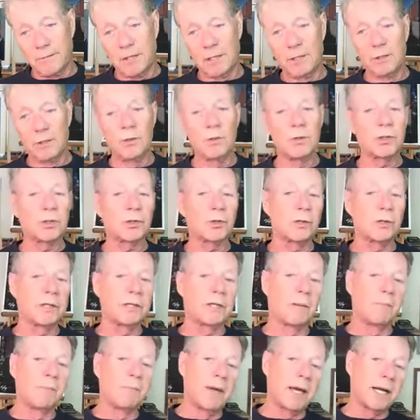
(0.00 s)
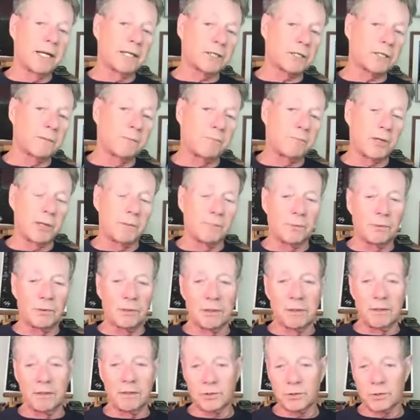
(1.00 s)
And usually the medicine people
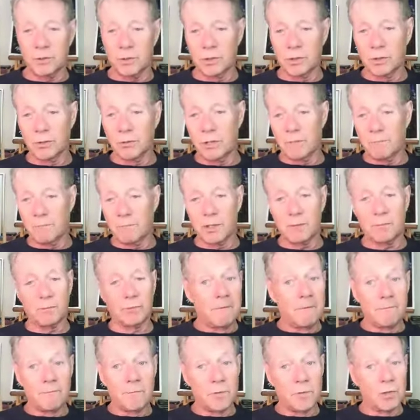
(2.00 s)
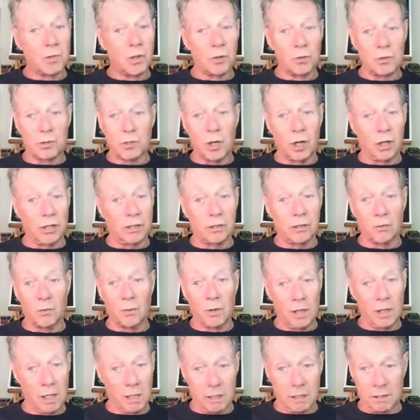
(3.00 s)
and the surgery people don't talk to
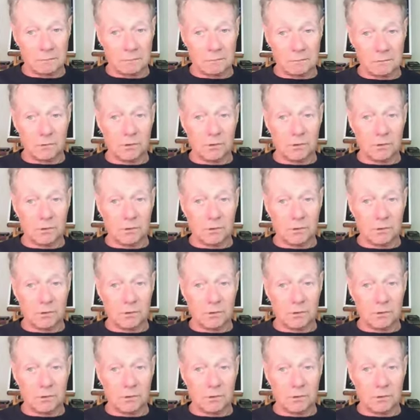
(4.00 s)
one another.